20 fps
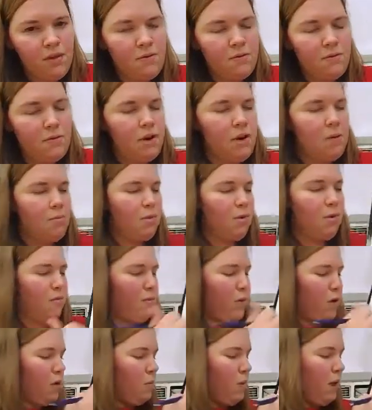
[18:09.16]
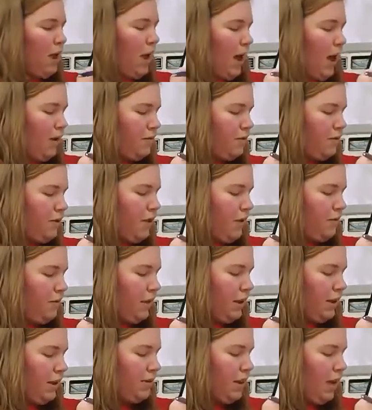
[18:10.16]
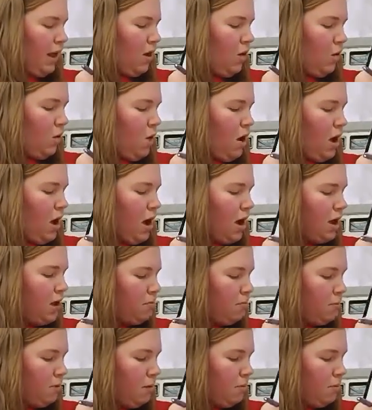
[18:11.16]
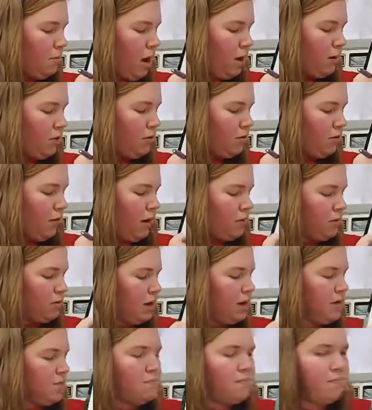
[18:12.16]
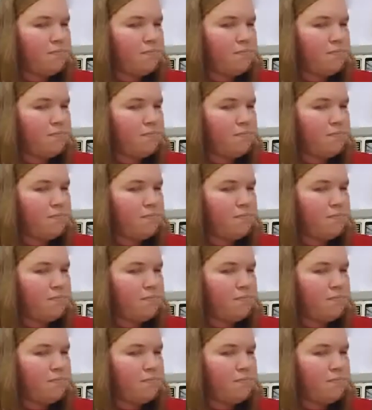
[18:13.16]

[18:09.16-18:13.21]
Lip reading: For number 4, we have suffix ly, put a box around it.